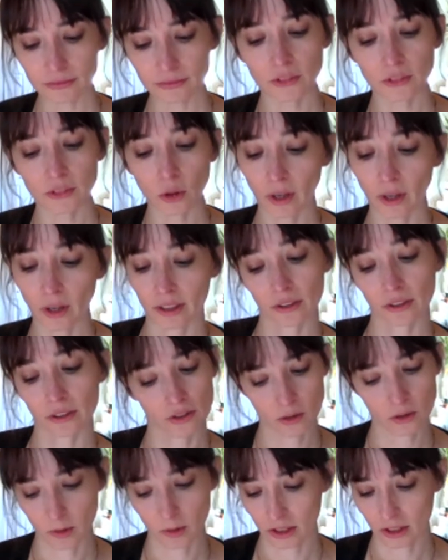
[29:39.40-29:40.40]
who I
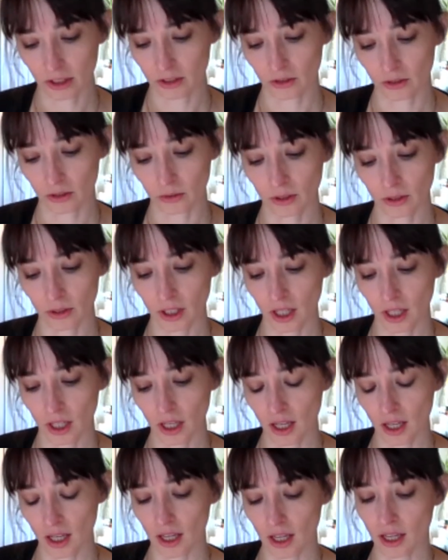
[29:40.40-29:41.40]
couldn't speak to,
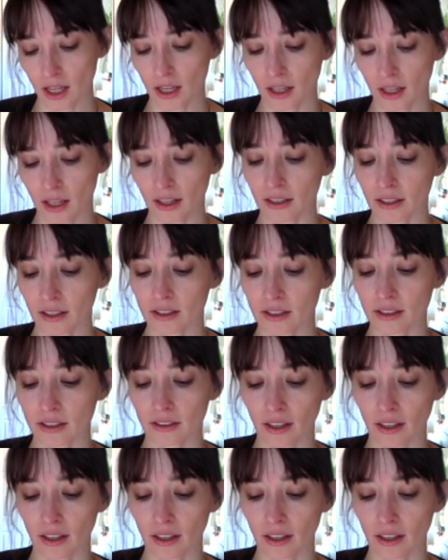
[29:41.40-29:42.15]
and